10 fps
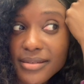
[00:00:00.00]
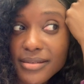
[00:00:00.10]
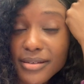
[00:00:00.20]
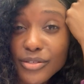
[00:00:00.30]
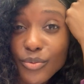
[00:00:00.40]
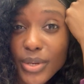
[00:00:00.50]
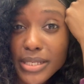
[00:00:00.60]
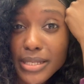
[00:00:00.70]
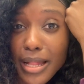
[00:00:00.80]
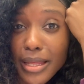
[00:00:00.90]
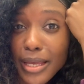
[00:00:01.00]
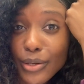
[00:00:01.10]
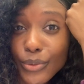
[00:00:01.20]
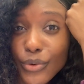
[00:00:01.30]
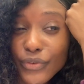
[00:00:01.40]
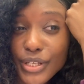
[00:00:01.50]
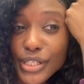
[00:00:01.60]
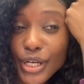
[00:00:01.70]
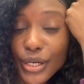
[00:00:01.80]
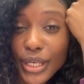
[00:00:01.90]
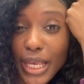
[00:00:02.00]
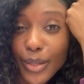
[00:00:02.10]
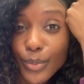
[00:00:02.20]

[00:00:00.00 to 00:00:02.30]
because the rest I'll handle over this hurricane